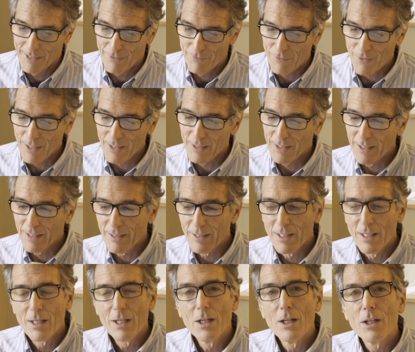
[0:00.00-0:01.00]
Finally,
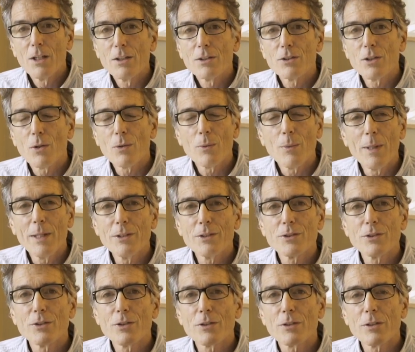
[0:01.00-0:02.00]
don't
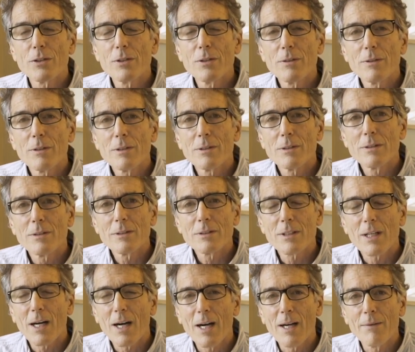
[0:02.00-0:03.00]
waste your
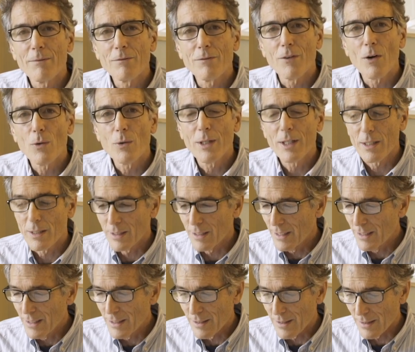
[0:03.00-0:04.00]
time voting on
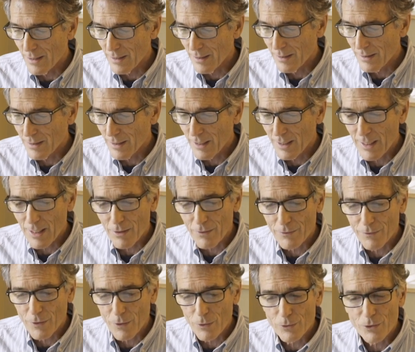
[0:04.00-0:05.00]
anything. They
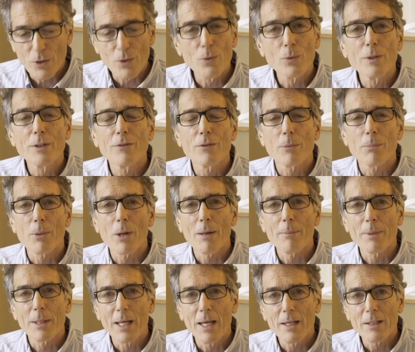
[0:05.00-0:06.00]
count votes only for
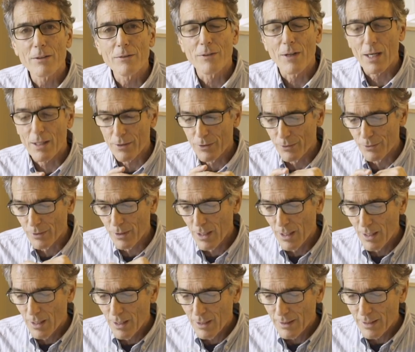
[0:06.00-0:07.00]
propaganda value.
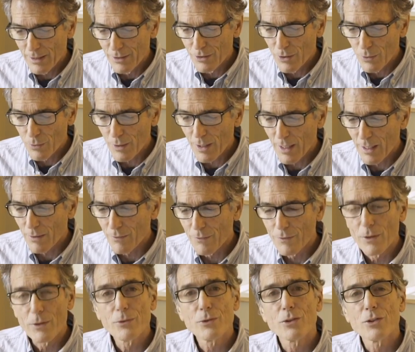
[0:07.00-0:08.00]
They don't count
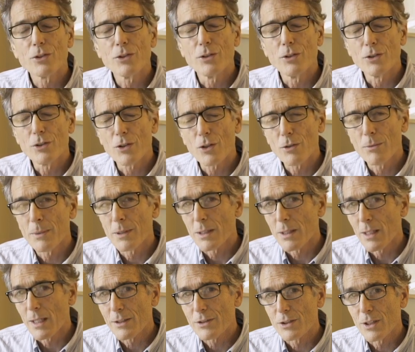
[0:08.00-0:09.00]
votes to determine
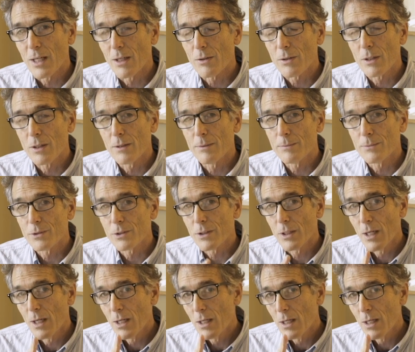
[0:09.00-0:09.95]
election outcomes.